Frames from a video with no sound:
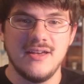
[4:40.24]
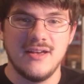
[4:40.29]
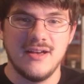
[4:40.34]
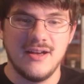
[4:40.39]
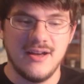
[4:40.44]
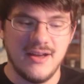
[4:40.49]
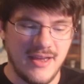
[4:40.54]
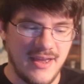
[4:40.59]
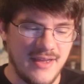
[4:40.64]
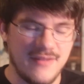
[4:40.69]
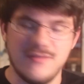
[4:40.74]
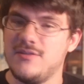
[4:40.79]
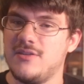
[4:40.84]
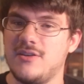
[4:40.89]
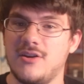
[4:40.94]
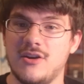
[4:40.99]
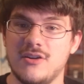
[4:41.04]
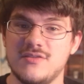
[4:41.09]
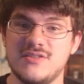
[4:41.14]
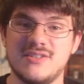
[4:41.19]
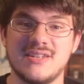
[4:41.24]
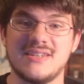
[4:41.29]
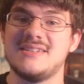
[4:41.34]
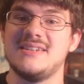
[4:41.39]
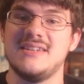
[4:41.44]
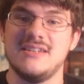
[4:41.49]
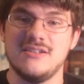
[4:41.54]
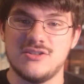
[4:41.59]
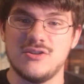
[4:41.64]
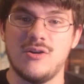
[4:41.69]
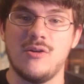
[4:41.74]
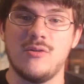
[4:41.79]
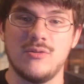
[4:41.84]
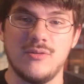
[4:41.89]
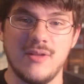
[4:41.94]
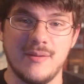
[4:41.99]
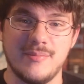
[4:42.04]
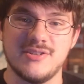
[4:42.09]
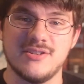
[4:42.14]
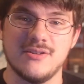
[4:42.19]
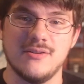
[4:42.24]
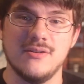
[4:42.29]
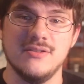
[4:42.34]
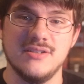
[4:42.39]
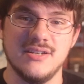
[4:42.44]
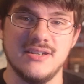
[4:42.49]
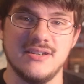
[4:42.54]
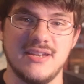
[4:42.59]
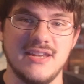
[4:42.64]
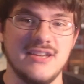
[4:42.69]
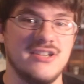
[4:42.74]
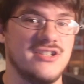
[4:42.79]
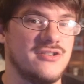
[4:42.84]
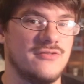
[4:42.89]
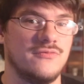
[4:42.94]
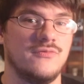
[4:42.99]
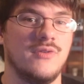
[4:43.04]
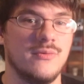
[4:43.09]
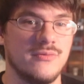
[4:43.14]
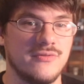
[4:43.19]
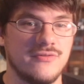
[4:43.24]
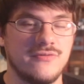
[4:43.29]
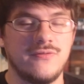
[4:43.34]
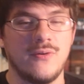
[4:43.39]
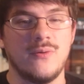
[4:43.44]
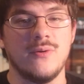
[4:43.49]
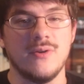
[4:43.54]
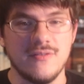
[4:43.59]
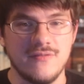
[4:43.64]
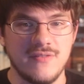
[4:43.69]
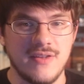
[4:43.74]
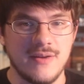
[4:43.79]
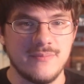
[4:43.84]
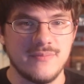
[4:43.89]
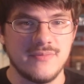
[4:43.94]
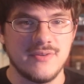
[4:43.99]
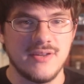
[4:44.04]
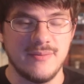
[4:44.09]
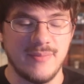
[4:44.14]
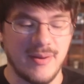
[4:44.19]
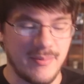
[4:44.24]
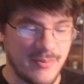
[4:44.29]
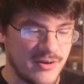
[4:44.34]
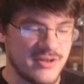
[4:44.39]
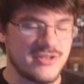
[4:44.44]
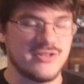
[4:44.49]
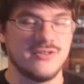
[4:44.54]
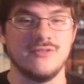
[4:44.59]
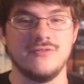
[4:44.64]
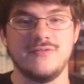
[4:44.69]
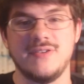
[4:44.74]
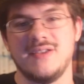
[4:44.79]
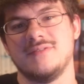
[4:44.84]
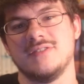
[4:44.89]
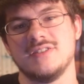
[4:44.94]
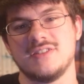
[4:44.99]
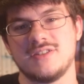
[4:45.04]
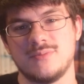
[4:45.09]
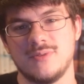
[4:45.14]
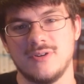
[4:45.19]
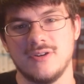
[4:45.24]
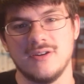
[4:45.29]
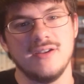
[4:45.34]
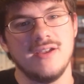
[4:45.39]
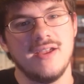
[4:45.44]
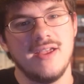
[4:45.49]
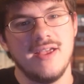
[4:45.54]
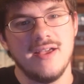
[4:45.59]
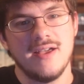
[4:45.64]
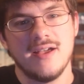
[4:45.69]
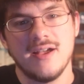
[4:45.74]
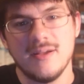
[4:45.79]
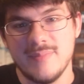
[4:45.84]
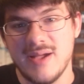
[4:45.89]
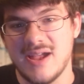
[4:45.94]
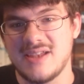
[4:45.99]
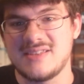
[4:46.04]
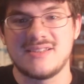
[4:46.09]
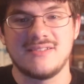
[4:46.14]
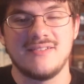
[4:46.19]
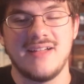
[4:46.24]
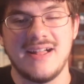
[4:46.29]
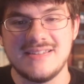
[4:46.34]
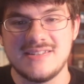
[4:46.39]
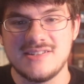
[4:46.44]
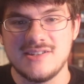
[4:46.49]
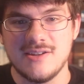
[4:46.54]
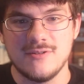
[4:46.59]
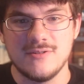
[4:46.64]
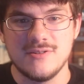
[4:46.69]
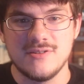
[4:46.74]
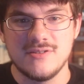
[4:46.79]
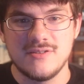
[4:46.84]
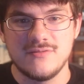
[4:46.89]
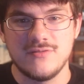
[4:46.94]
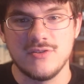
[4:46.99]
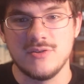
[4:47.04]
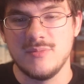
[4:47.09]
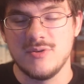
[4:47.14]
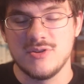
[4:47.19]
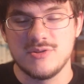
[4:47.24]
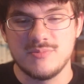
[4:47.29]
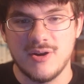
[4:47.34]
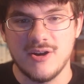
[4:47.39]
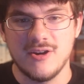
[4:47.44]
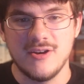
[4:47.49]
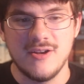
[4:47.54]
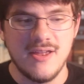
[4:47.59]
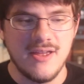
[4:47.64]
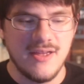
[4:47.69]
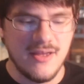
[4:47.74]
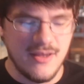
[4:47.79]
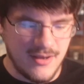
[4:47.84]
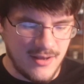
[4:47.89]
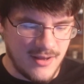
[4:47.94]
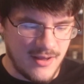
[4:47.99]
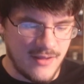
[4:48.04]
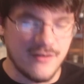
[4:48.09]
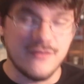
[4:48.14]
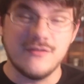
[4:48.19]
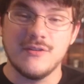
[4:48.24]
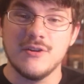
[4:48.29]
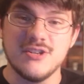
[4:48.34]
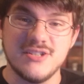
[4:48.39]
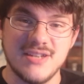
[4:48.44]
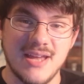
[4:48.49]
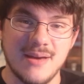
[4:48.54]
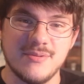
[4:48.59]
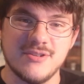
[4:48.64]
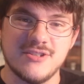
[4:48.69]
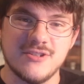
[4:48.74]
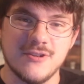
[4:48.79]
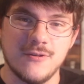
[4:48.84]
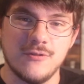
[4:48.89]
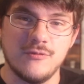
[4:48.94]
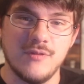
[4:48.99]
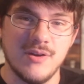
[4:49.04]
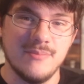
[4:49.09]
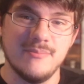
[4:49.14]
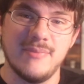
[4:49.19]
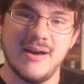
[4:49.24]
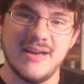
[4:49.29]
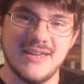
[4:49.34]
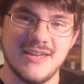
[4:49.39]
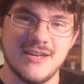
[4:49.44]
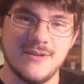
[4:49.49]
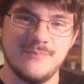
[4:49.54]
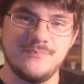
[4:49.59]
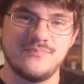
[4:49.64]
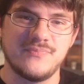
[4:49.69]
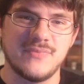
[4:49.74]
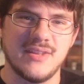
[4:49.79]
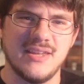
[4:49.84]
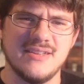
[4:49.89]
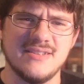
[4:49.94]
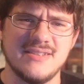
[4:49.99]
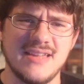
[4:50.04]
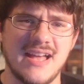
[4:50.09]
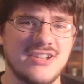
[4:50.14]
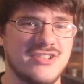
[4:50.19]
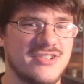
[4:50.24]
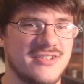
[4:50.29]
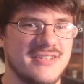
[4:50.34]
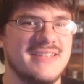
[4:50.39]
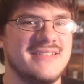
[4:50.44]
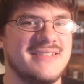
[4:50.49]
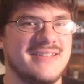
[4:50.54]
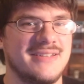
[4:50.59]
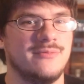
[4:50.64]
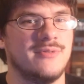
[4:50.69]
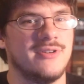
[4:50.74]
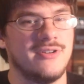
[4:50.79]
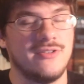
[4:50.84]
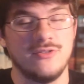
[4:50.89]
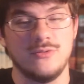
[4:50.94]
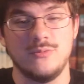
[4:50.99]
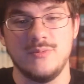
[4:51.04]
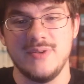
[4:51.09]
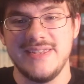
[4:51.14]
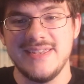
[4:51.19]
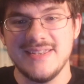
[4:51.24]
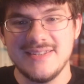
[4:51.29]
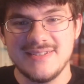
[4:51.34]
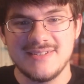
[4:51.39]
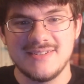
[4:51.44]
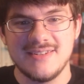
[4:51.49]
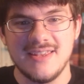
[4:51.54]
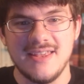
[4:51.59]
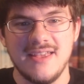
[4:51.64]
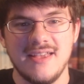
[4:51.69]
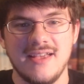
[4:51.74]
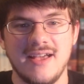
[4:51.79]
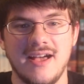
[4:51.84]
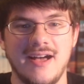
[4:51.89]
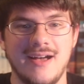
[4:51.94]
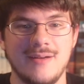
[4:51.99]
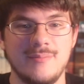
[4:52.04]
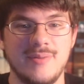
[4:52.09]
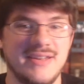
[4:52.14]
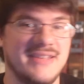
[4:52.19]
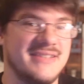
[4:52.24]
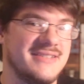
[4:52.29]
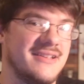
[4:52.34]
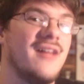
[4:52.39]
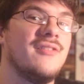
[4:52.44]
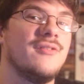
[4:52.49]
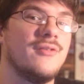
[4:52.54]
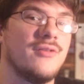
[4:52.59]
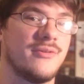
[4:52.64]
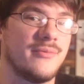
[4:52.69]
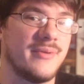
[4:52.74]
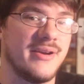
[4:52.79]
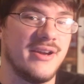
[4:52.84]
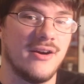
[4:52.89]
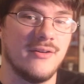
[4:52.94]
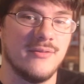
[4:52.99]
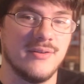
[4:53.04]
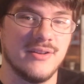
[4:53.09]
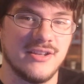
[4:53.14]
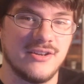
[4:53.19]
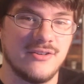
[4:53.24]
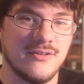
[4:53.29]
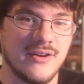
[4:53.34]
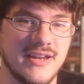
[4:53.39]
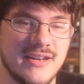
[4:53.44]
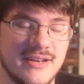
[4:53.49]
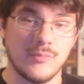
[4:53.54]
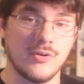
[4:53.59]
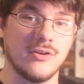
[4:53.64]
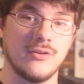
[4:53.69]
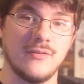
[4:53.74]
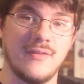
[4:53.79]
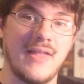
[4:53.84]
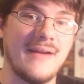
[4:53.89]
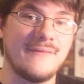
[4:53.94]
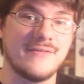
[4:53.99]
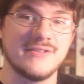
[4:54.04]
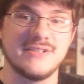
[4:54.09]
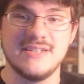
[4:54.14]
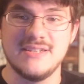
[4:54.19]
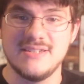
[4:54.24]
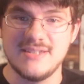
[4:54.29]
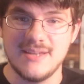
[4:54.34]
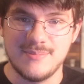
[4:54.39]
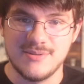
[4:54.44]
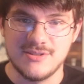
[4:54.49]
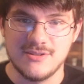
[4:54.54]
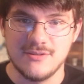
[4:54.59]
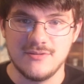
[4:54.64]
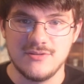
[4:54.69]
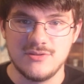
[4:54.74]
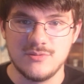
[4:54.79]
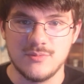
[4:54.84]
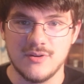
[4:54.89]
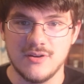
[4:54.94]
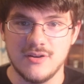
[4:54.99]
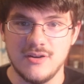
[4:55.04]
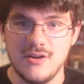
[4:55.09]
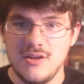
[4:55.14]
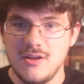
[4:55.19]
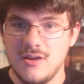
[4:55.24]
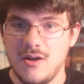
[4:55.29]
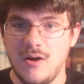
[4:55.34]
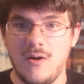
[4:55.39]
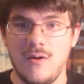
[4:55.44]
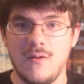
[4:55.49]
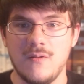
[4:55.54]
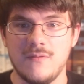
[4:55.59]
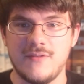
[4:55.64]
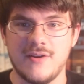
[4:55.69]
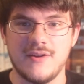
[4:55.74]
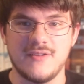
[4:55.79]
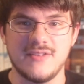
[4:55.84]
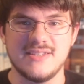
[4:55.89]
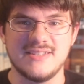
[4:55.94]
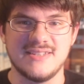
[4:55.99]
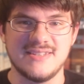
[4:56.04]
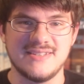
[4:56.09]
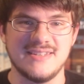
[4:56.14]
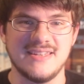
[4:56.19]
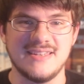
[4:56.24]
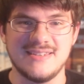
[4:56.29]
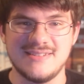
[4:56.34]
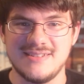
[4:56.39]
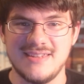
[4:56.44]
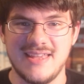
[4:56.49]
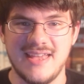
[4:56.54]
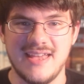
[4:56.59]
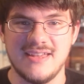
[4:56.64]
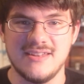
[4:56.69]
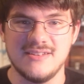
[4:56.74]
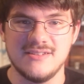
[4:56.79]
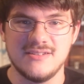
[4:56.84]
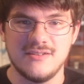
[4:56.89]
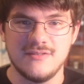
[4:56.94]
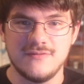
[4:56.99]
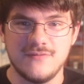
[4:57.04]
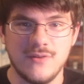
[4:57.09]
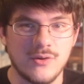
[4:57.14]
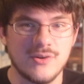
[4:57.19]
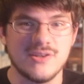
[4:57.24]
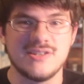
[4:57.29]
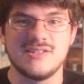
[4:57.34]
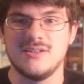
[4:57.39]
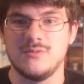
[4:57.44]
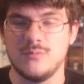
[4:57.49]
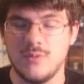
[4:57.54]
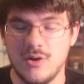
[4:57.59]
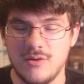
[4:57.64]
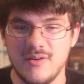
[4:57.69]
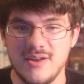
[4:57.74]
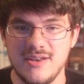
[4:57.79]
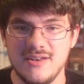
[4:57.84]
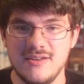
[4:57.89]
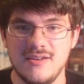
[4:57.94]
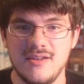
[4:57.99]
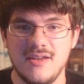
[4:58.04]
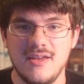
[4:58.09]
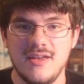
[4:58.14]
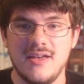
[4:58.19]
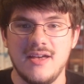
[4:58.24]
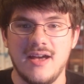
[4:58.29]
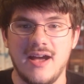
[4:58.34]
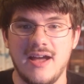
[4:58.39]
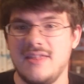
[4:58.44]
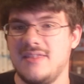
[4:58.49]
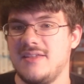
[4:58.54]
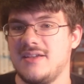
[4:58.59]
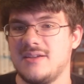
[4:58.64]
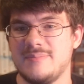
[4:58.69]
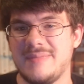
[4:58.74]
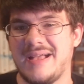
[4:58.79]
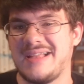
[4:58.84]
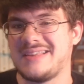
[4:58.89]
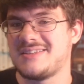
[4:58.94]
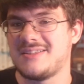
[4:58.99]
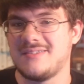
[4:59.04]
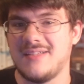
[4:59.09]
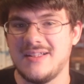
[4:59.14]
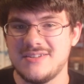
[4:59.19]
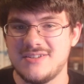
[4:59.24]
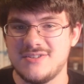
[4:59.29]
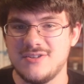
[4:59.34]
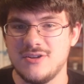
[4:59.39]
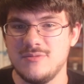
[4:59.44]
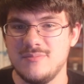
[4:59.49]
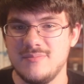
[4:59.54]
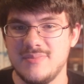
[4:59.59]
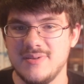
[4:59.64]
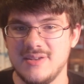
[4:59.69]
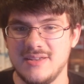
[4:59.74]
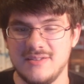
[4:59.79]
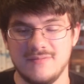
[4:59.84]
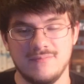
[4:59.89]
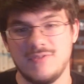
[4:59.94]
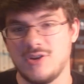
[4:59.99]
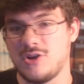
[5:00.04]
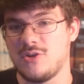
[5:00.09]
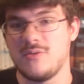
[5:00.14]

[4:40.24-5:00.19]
and there are 16 total episodes, and each wrote 4 of them. And my personal favorites were Max Gladstone's, for the most part. The first episode written by him is actually easily one of the weakest, but his other 3 are really great. Mur Lafferty's episodes were all fairly succinct and focused and well written. I think Max Gladstone, being the